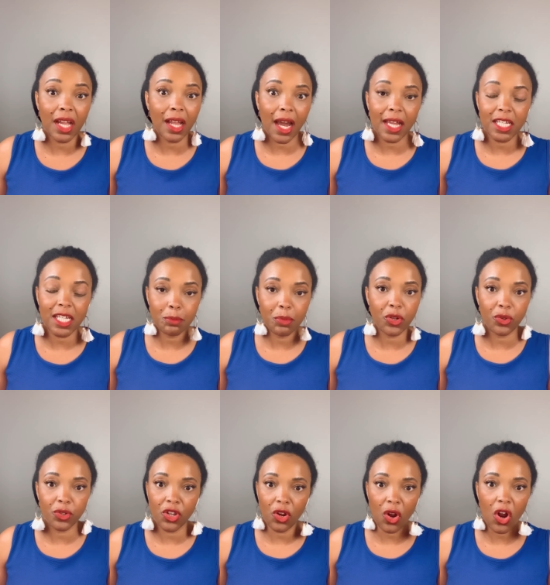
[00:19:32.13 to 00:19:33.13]
that God has put
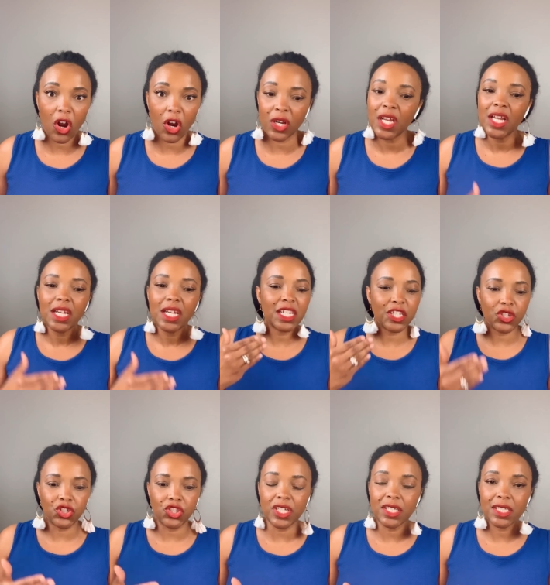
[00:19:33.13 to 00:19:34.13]
on your heart
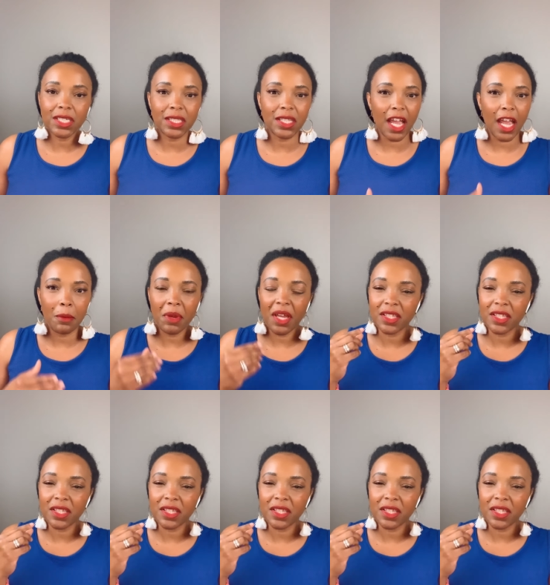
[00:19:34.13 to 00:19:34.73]
in Jesus' name,